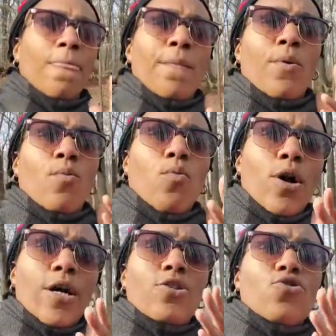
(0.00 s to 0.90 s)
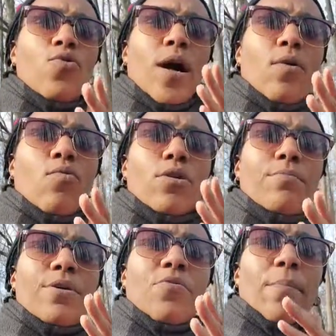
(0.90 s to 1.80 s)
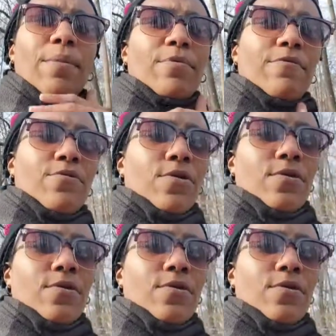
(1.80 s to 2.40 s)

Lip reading: what do I want to be remembered for?